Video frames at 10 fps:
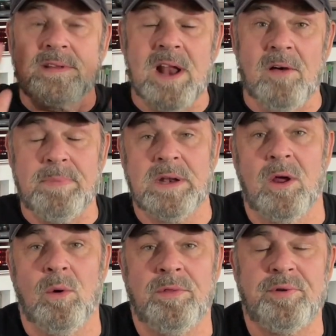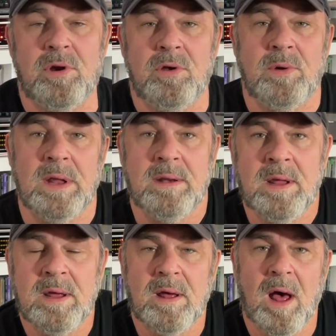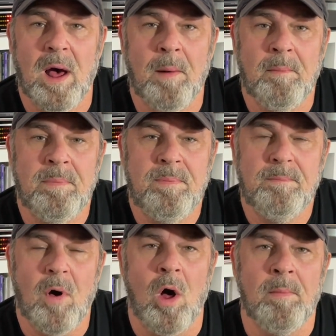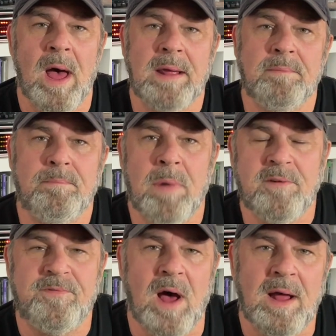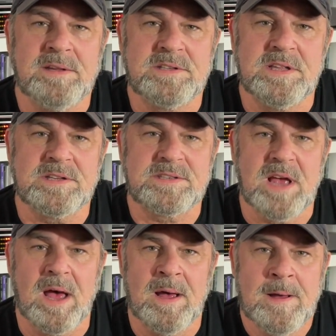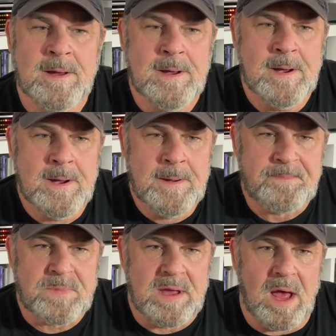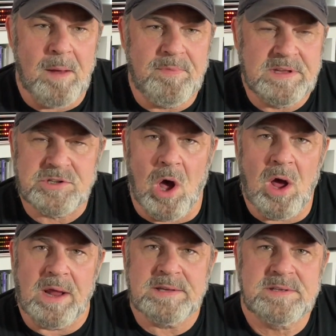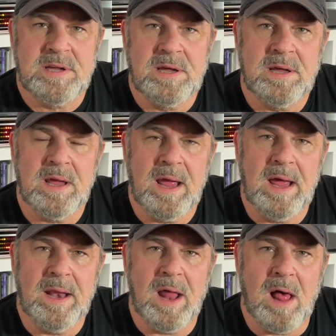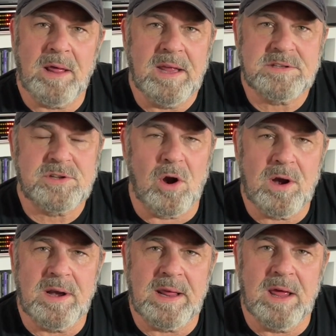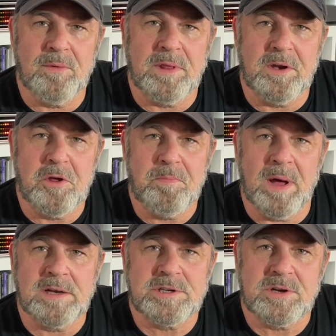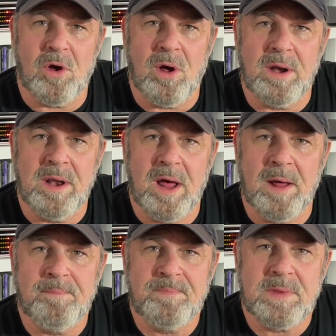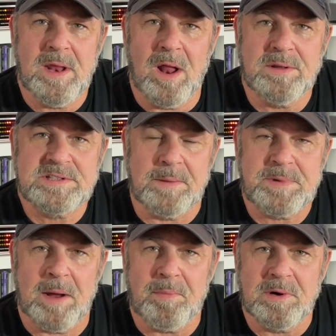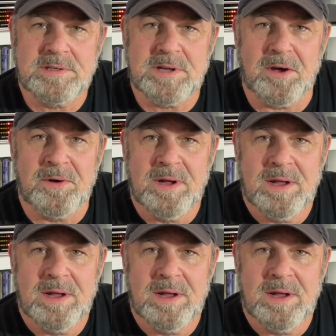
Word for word: that I've been going through and um, all my, my finds this, uh, uh, this August and I'll get started again with a new budget on, um, you know, in September. So